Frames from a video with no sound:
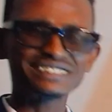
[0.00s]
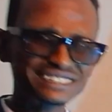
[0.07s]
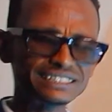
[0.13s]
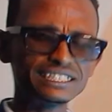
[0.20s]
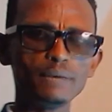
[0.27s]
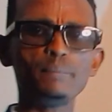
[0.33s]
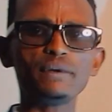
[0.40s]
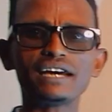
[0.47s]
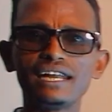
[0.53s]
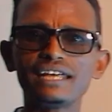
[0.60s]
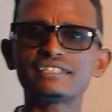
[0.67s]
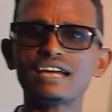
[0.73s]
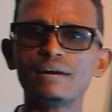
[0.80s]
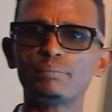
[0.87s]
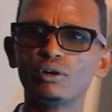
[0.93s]
typical
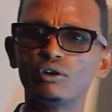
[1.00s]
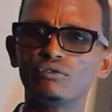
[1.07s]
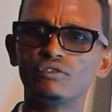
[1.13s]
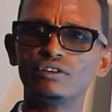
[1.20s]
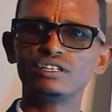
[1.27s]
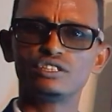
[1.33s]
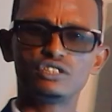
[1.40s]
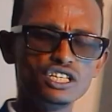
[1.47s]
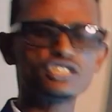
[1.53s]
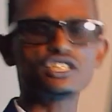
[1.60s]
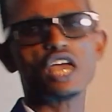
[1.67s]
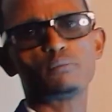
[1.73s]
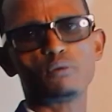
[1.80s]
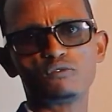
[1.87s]
examples of this type of